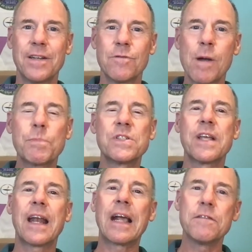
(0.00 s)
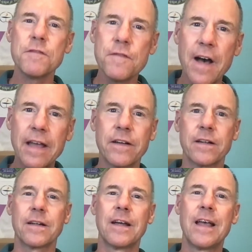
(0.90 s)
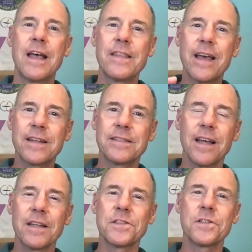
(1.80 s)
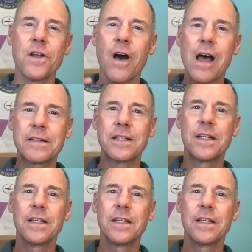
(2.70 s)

representing a fire that does not